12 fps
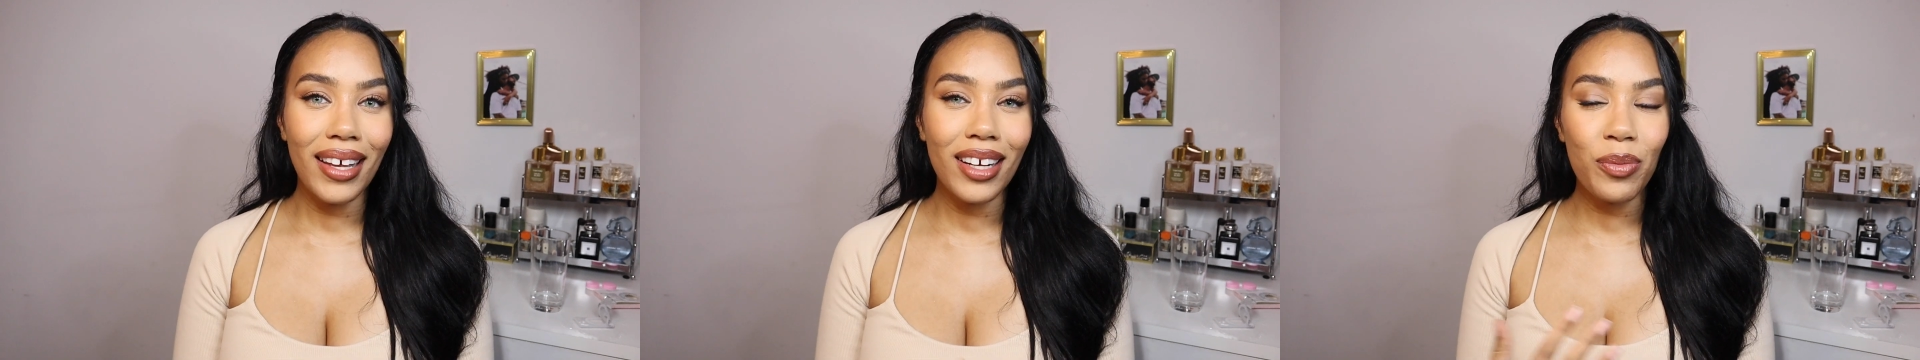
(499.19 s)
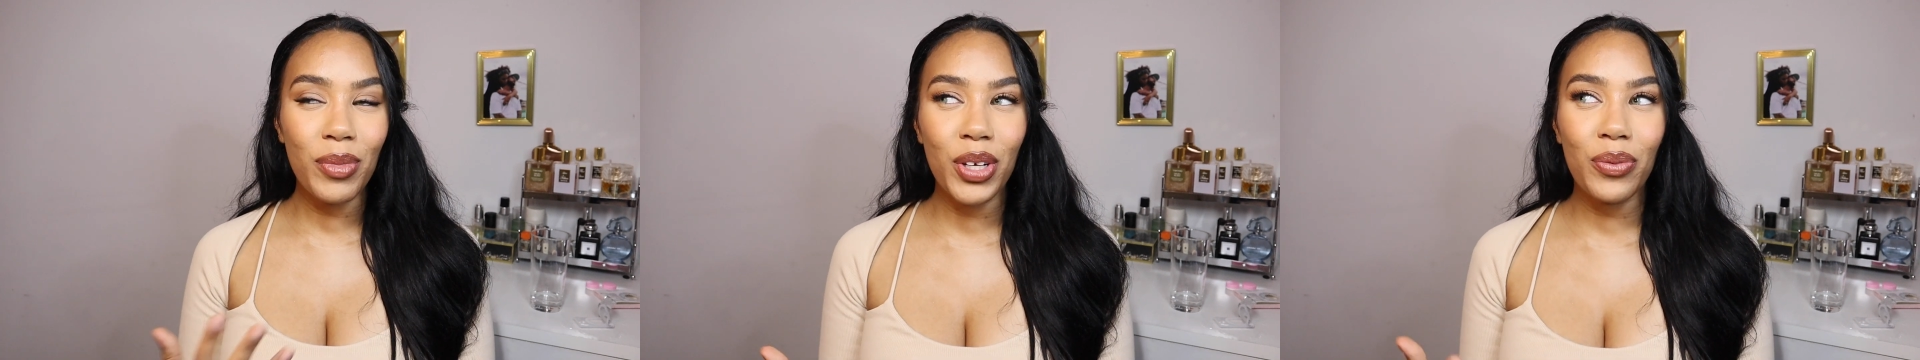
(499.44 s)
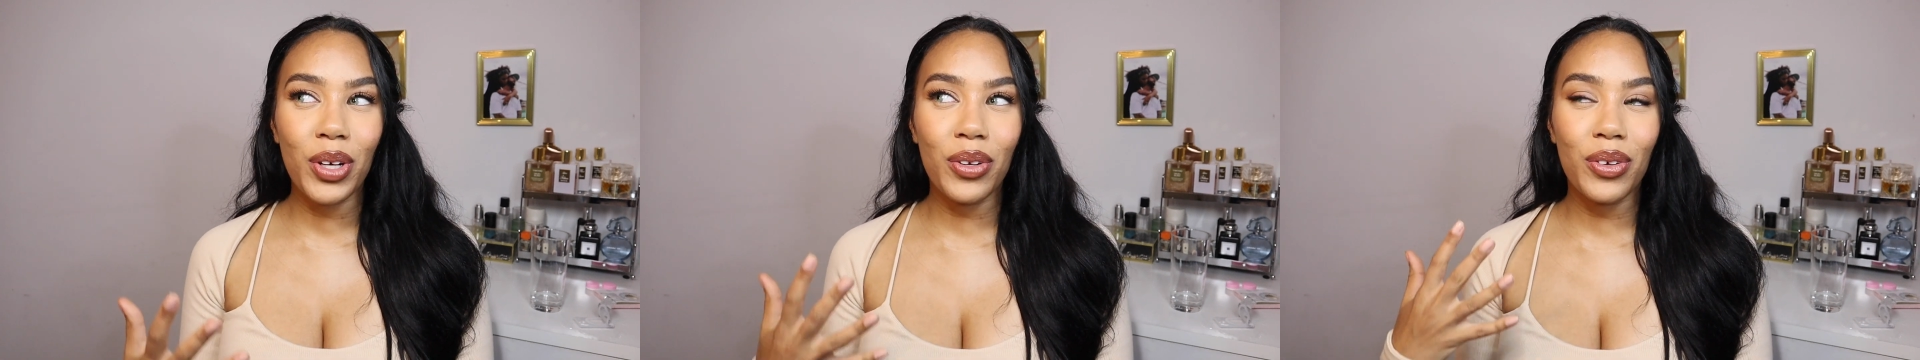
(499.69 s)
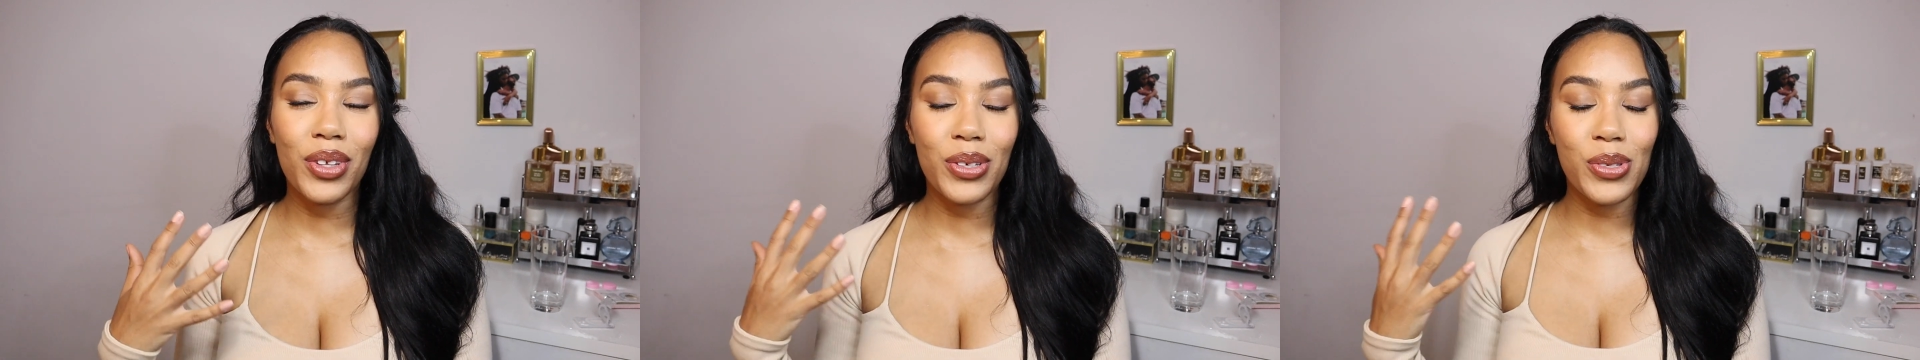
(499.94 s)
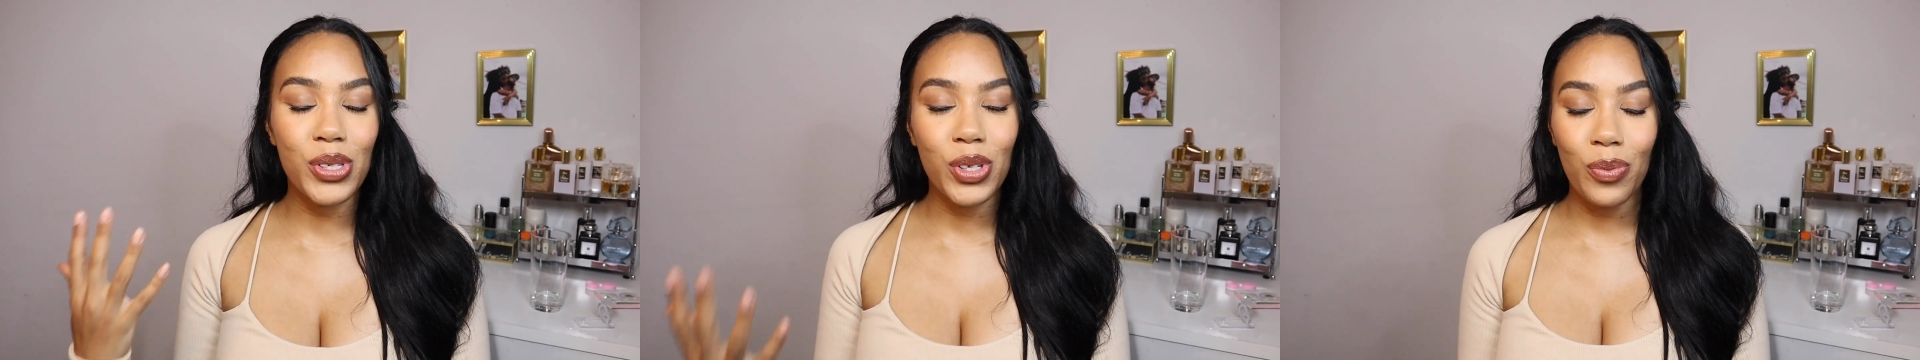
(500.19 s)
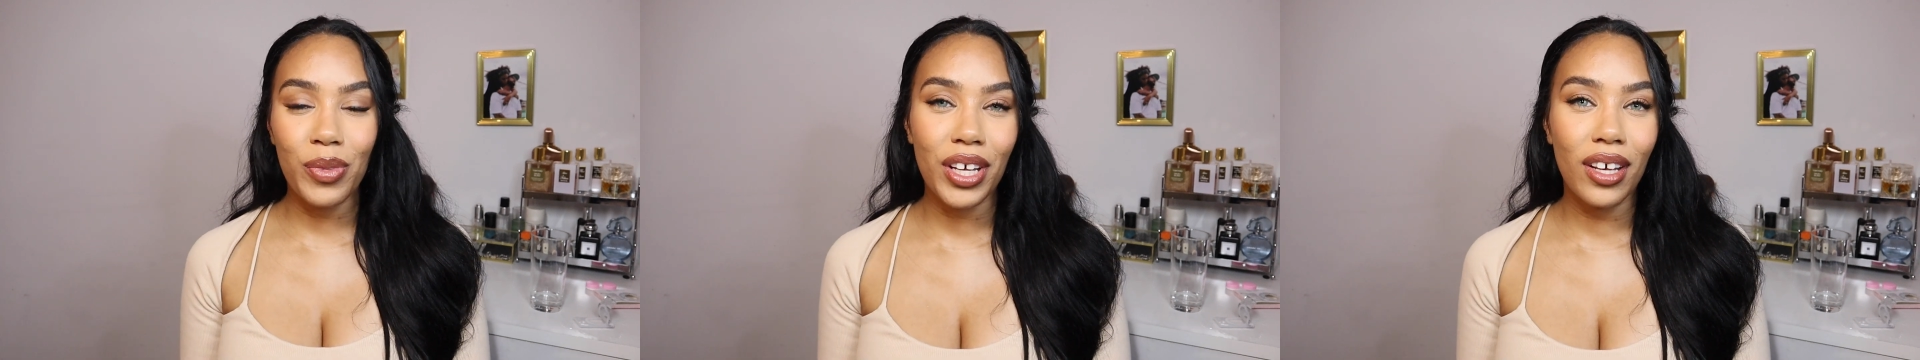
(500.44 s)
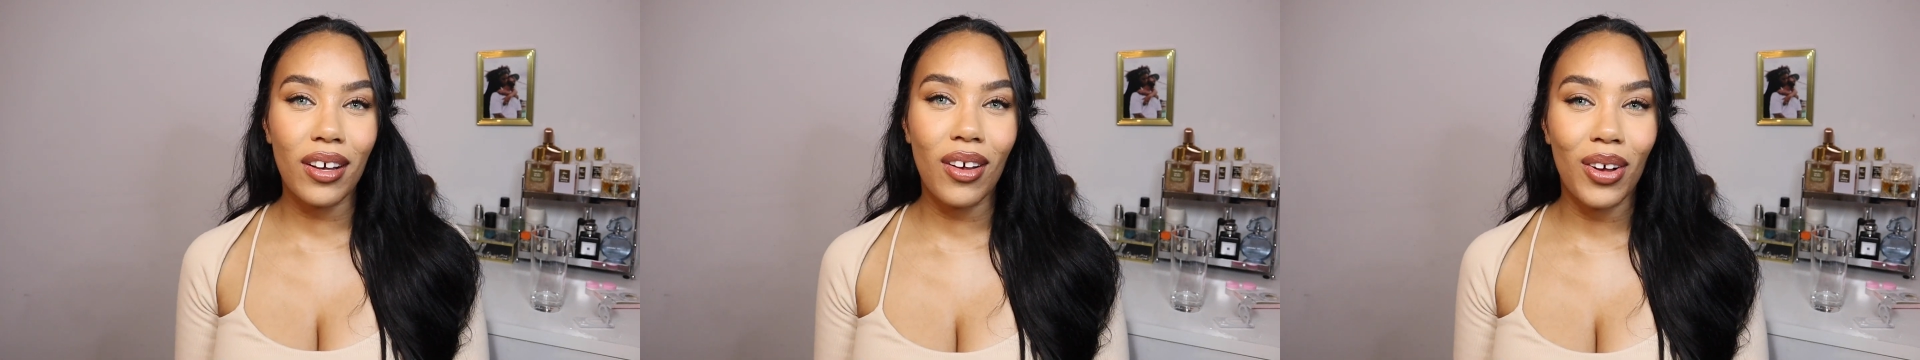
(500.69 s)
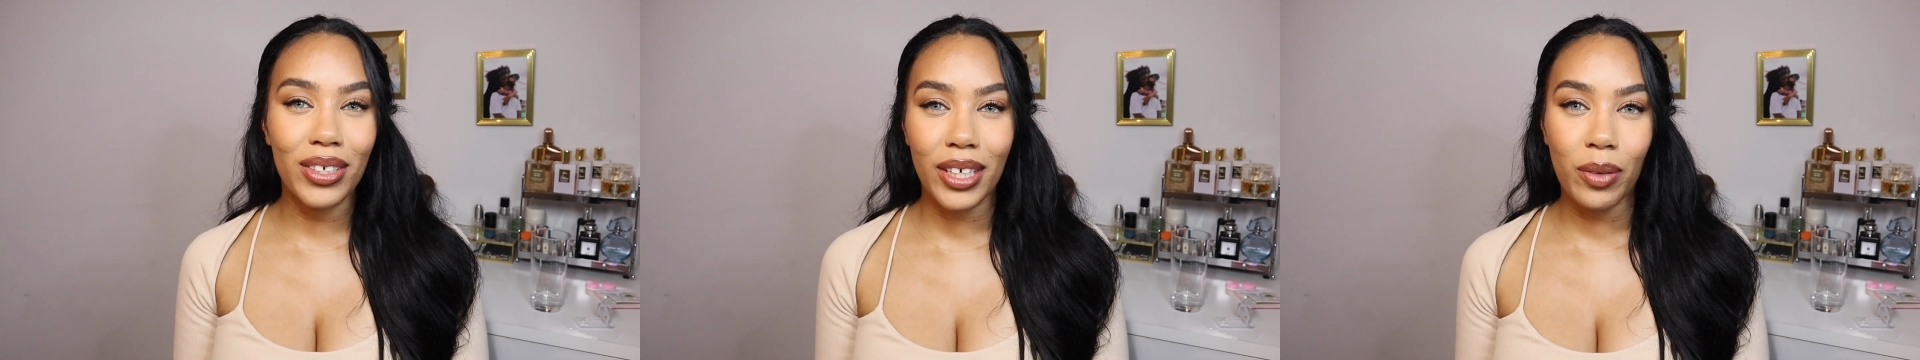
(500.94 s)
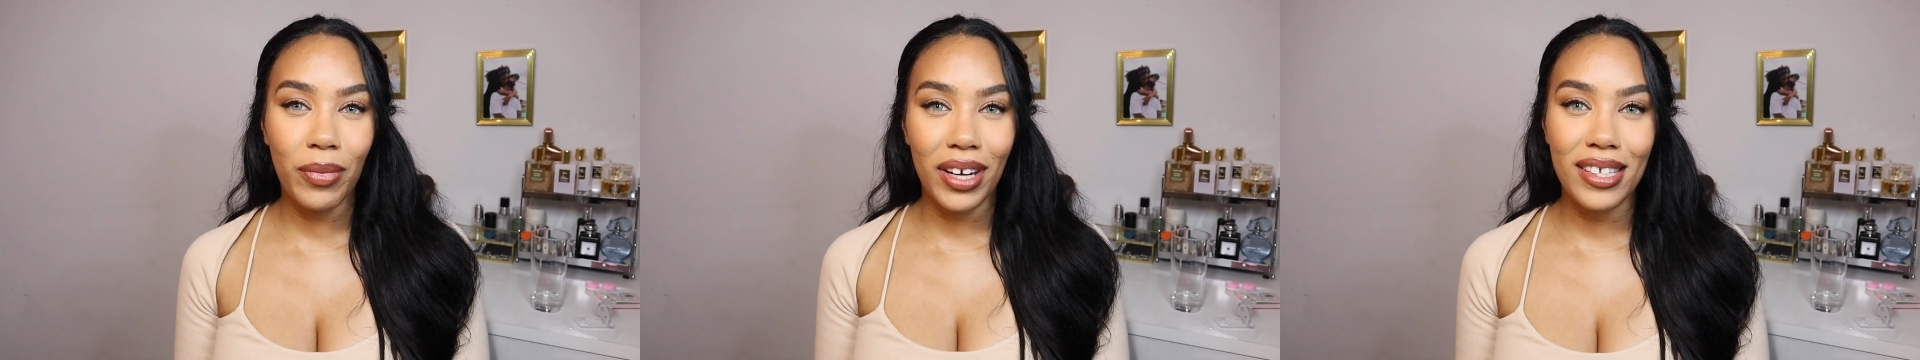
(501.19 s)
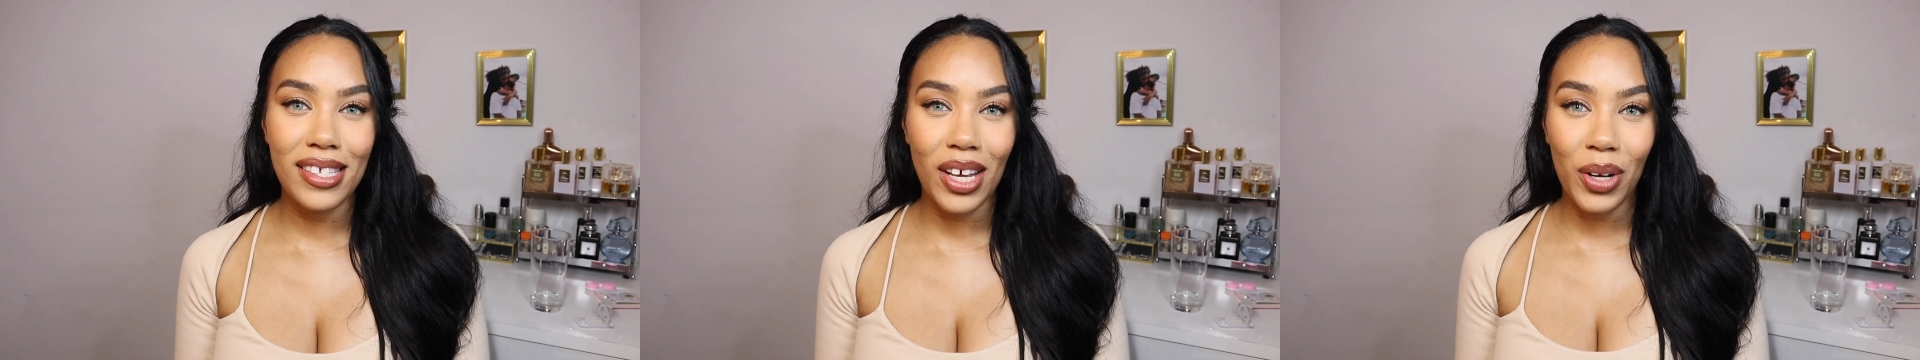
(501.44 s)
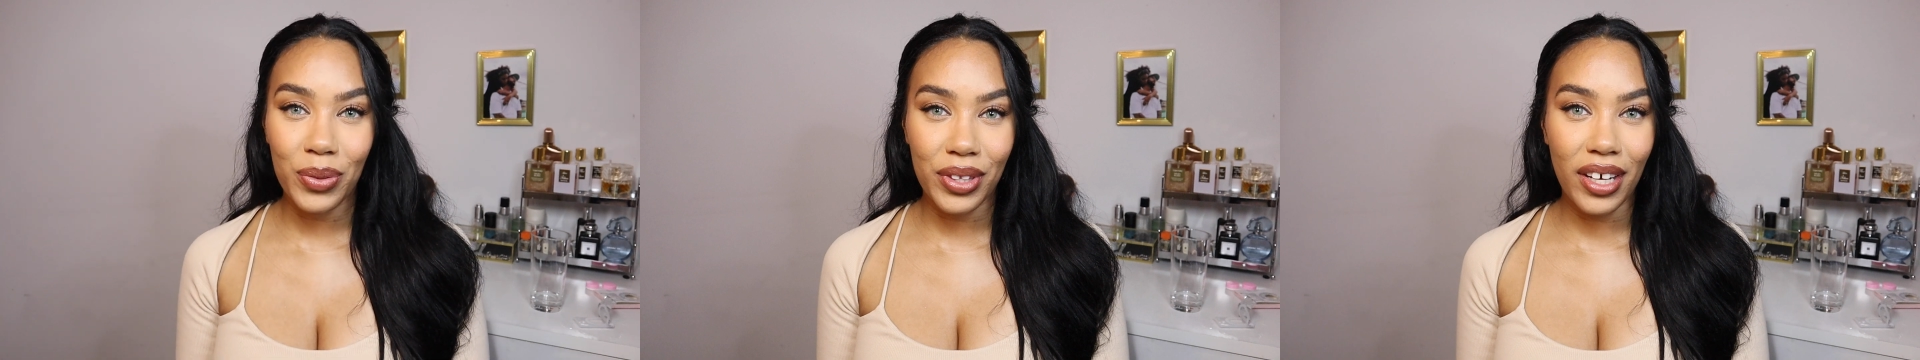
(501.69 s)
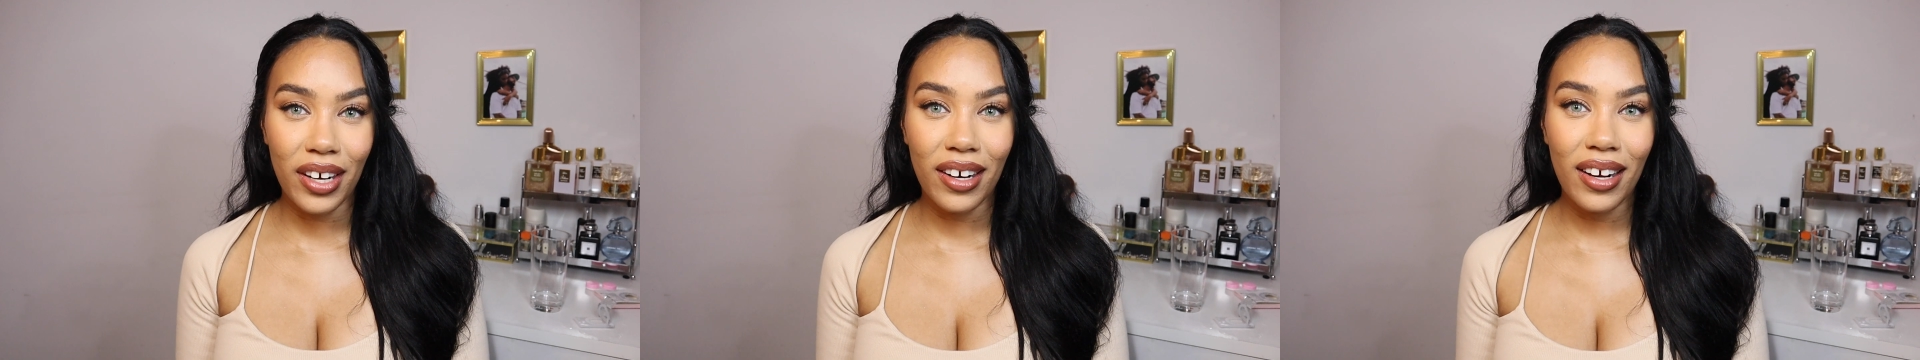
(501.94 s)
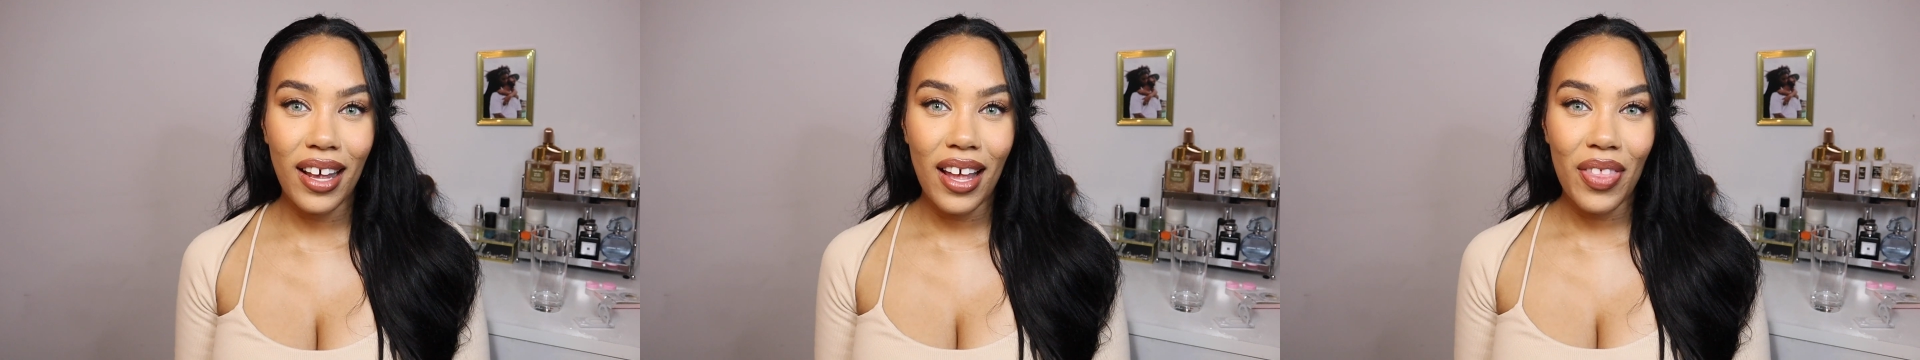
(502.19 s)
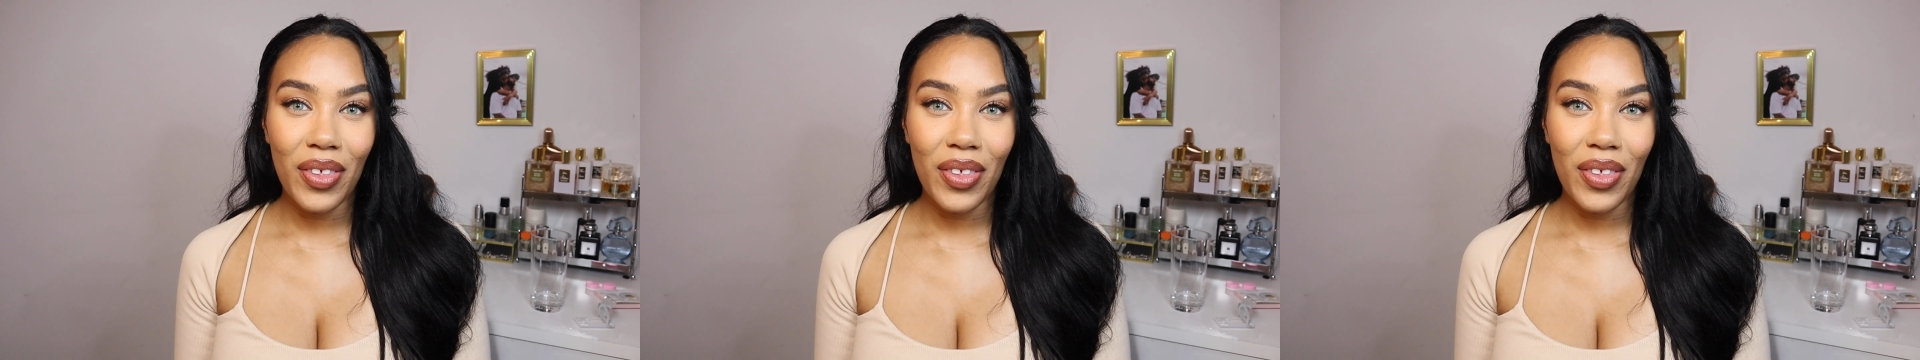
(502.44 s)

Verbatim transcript: And I mean, when there's so many contact brands out there